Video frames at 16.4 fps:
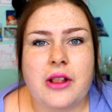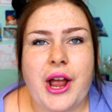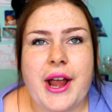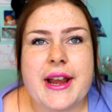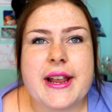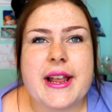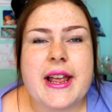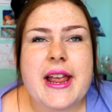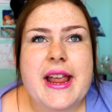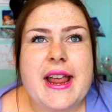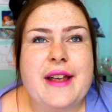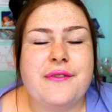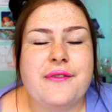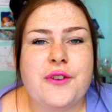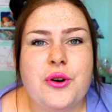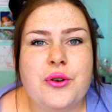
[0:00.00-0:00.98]
Like,
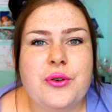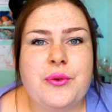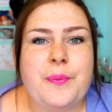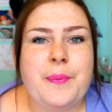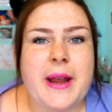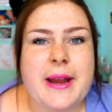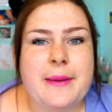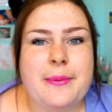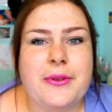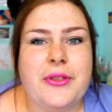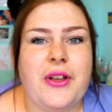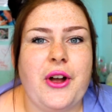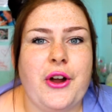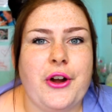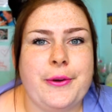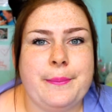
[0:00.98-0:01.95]
if all people
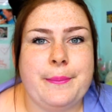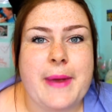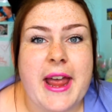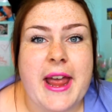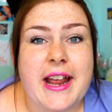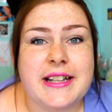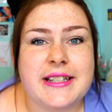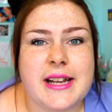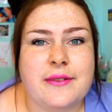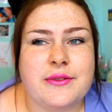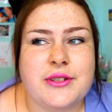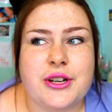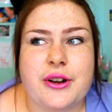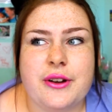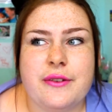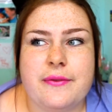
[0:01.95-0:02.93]
that own pets have
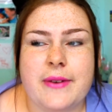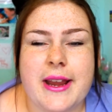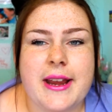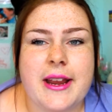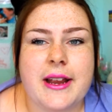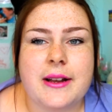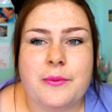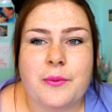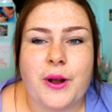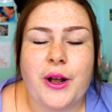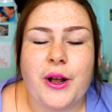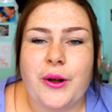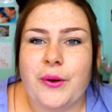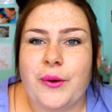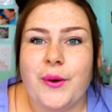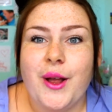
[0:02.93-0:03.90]
to go vegan,
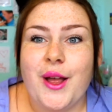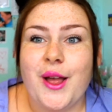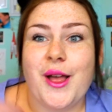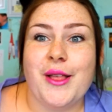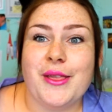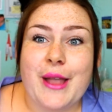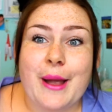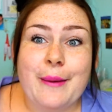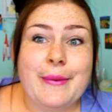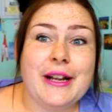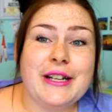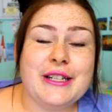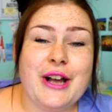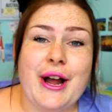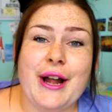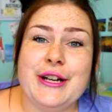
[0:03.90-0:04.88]
well, that
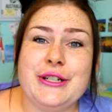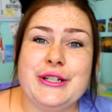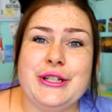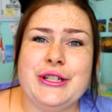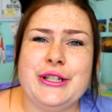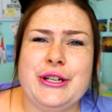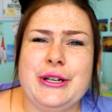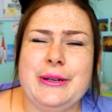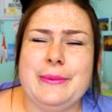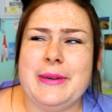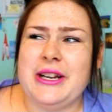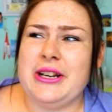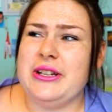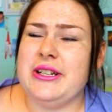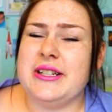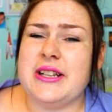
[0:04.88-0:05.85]
means I do too,
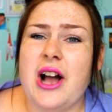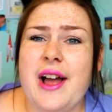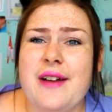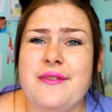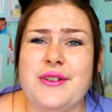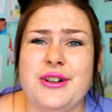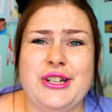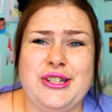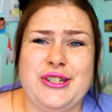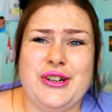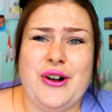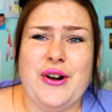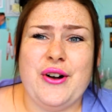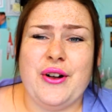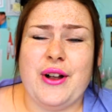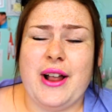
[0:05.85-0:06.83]
because I've got a
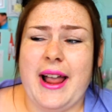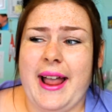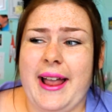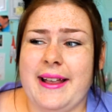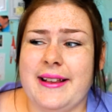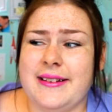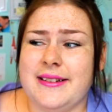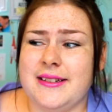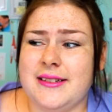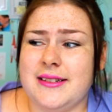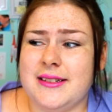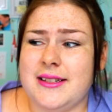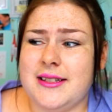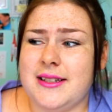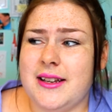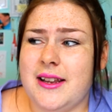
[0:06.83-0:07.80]
dog
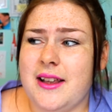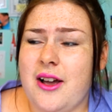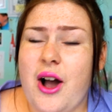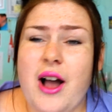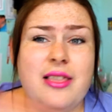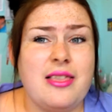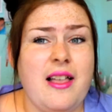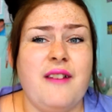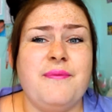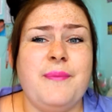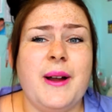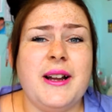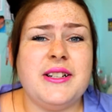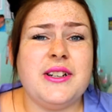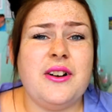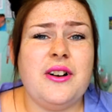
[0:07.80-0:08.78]
and I love
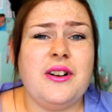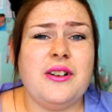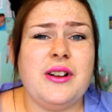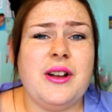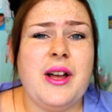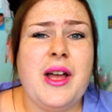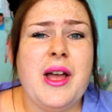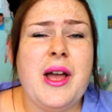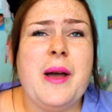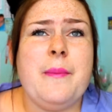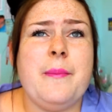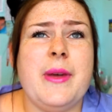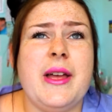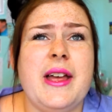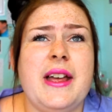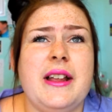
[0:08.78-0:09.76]
my dog,
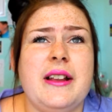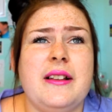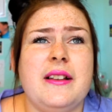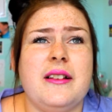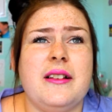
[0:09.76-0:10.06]
but